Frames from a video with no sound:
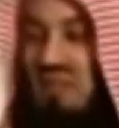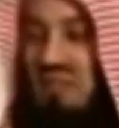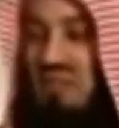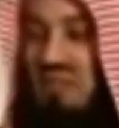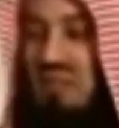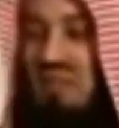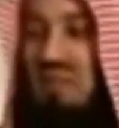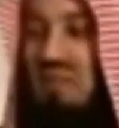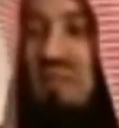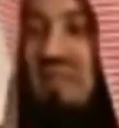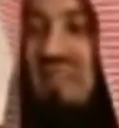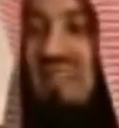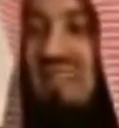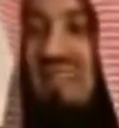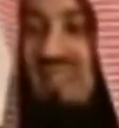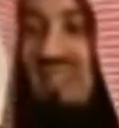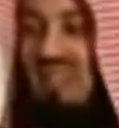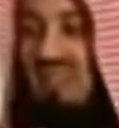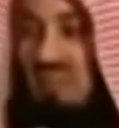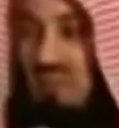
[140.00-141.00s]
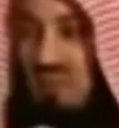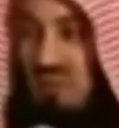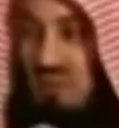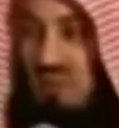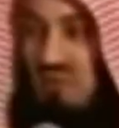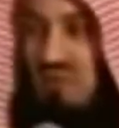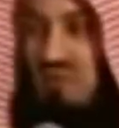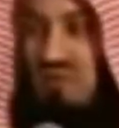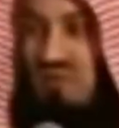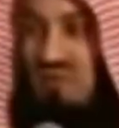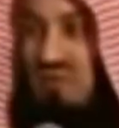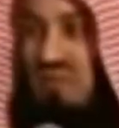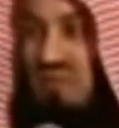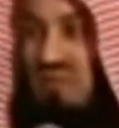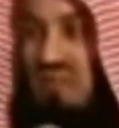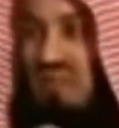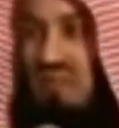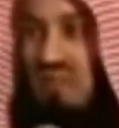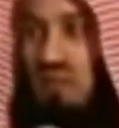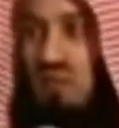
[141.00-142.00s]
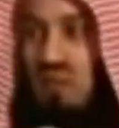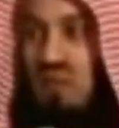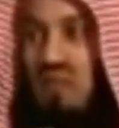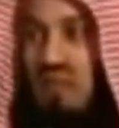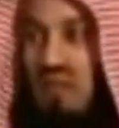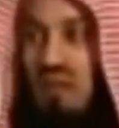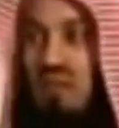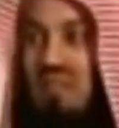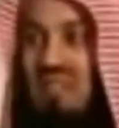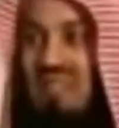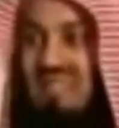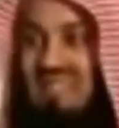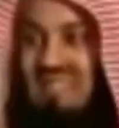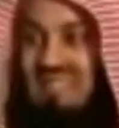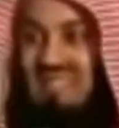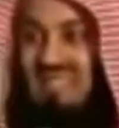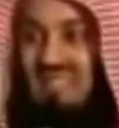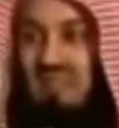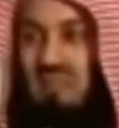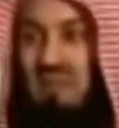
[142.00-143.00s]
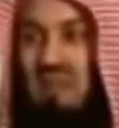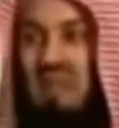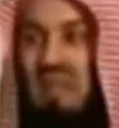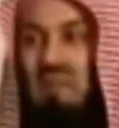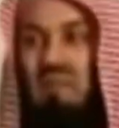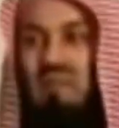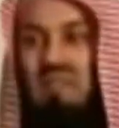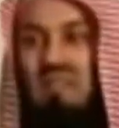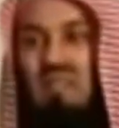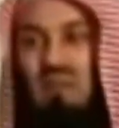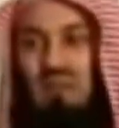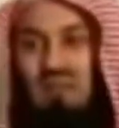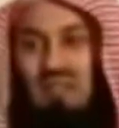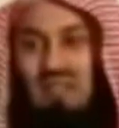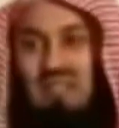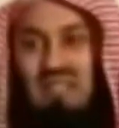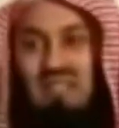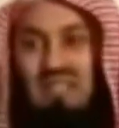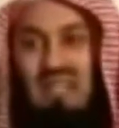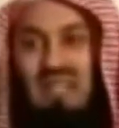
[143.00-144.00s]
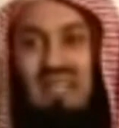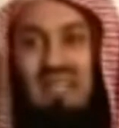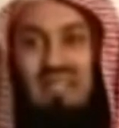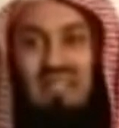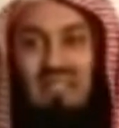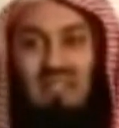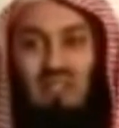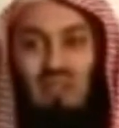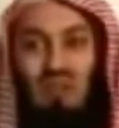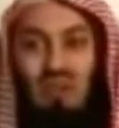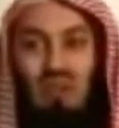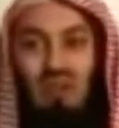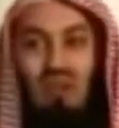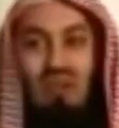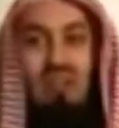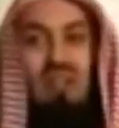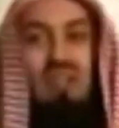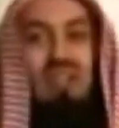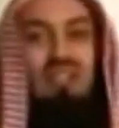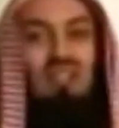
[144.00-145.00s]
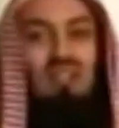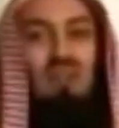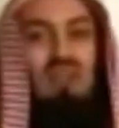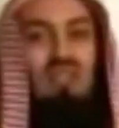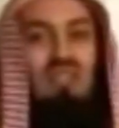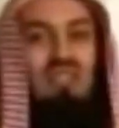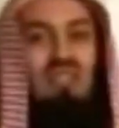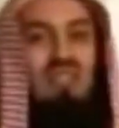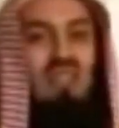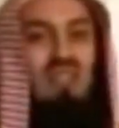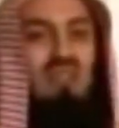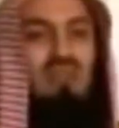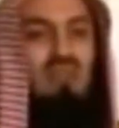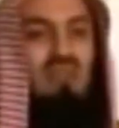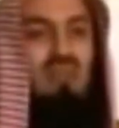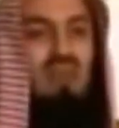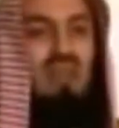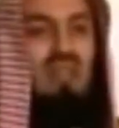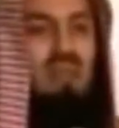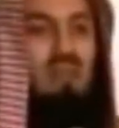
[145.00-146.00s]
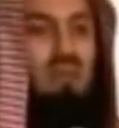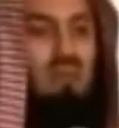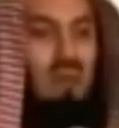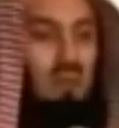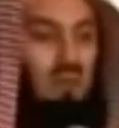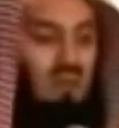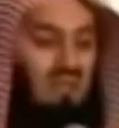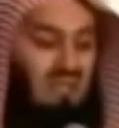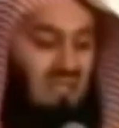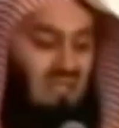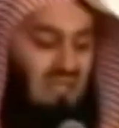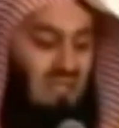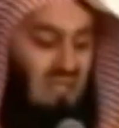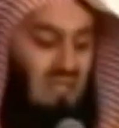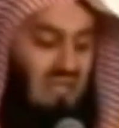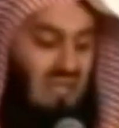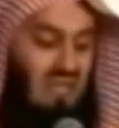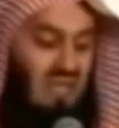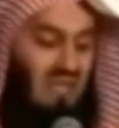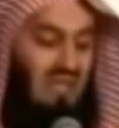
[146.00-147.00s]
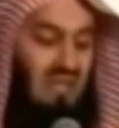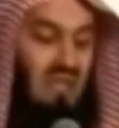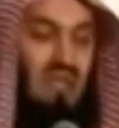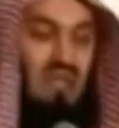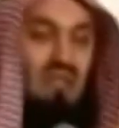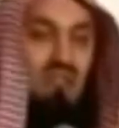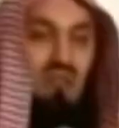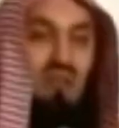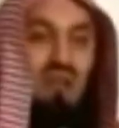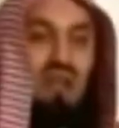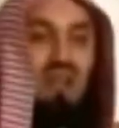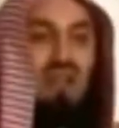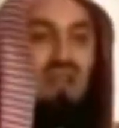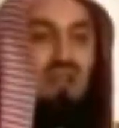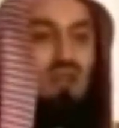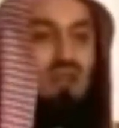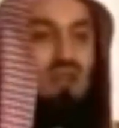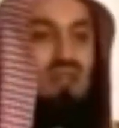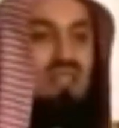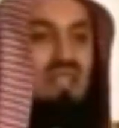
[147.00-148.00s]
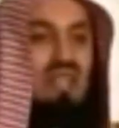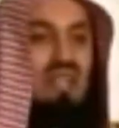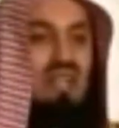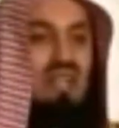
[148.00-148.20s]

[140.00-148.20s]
were to immediately move without resting, perhaps they will get tired and so on. So it served many purposes, and Allah subhanahu wa